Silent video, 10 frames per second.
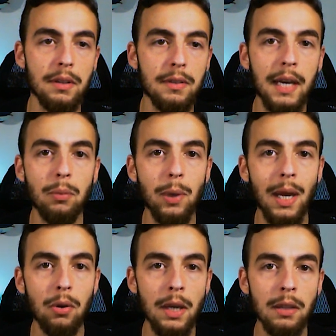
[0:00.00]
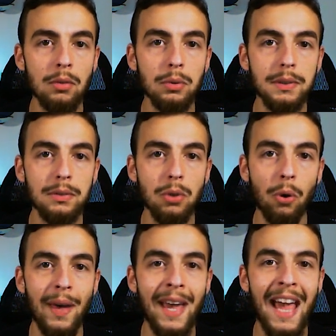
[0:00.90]
and we are going to
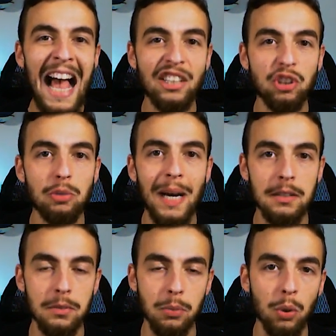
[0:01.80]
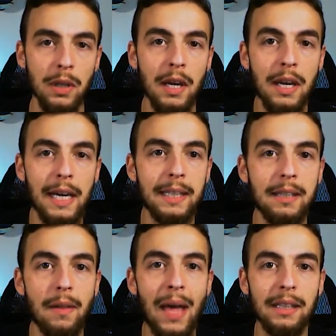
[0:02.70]
store a hashed password,
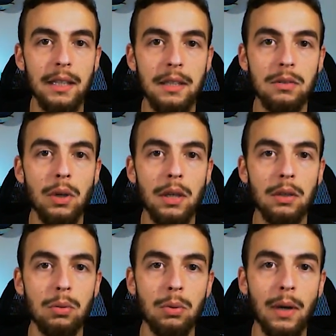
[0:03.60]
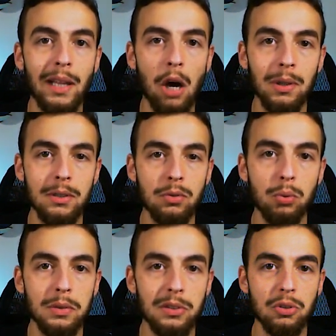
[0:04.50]
and that is going to allow us
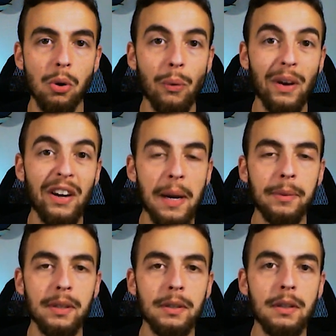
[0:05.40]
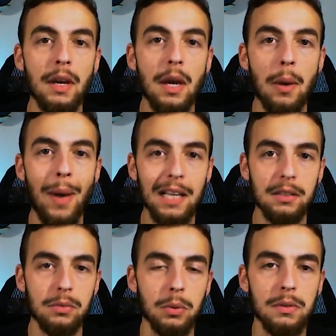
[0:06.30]
to store crypted
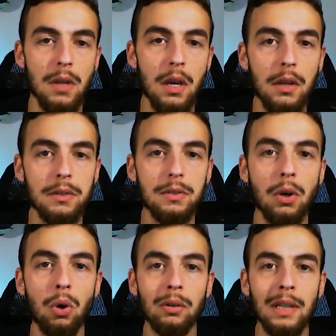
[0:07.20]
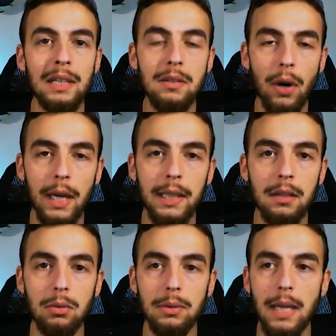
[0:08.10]
passwords. So let's go ahead
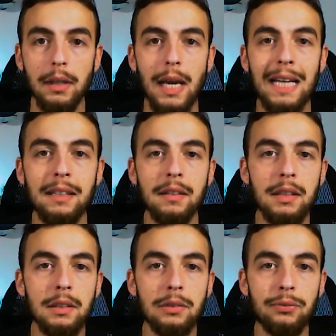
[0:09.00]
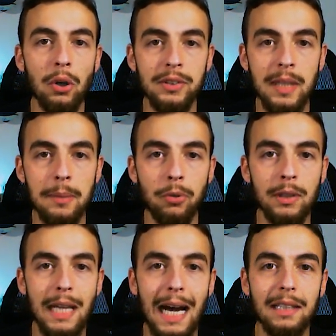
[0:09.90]
and do that. And the first step
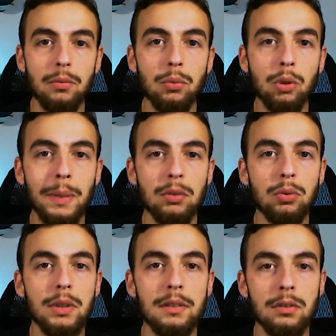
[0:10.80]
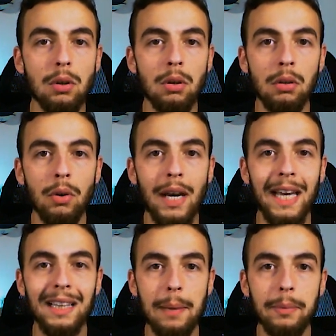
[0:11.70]
for that will be to install
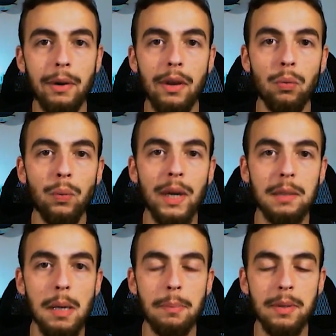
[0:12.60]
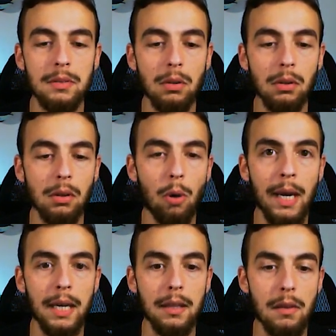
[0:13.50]
a library with pip install
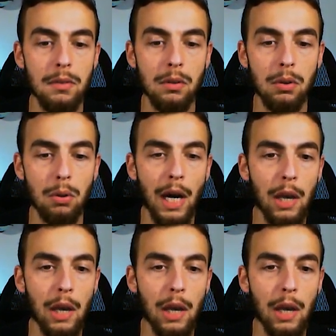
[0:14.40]
command. So I